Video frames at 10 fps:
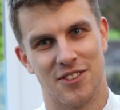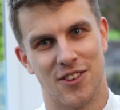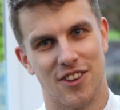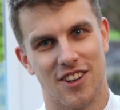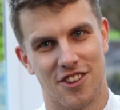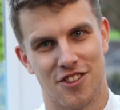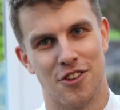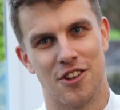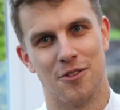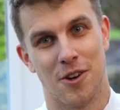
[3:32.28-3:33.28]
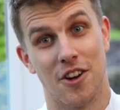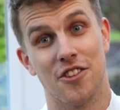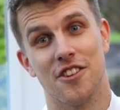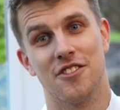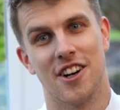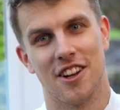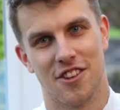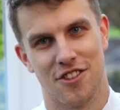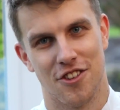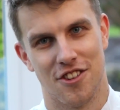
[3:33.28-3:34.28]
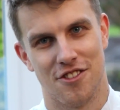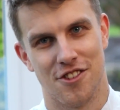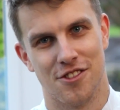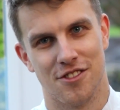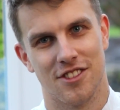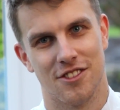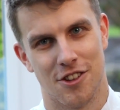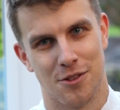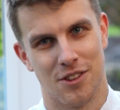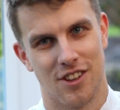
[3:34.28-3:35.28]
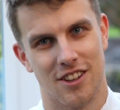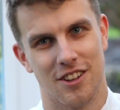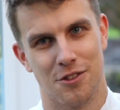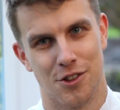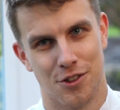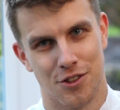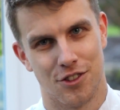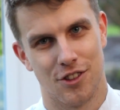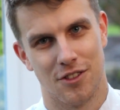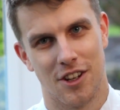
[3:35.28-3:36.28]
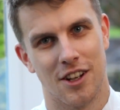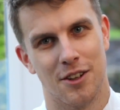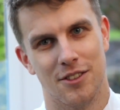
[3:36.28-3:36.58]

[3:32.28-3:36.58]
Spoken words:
but I studied, when I got to the final, I studied through the recipes like the Roux and stuff like that.